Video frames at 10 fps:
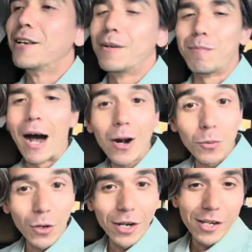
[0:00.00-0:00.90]
Mine
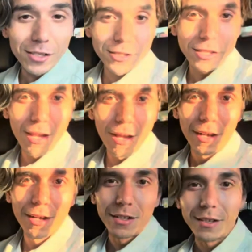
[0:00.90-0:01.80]
was
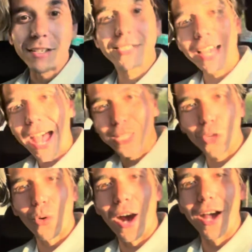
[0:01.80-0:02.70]
the
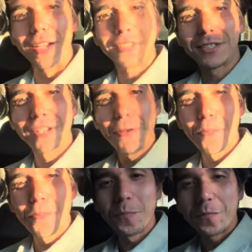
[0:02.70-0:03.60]
Sasquatch.
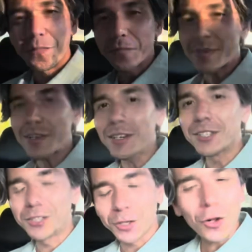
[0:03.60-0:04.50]

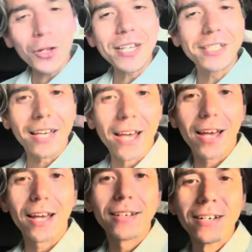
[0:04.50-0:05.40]
Shirley
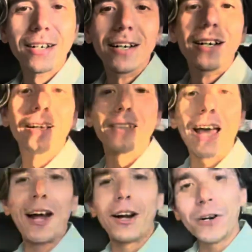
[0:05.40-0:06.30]
said
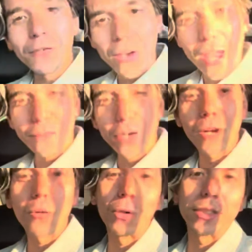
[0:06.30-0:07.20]
that her
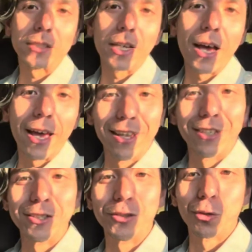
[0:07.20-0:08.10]
favorite was the
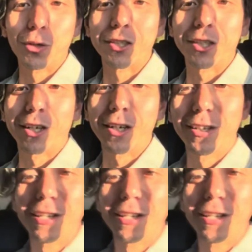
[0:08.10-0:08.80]
Helen, Georgia.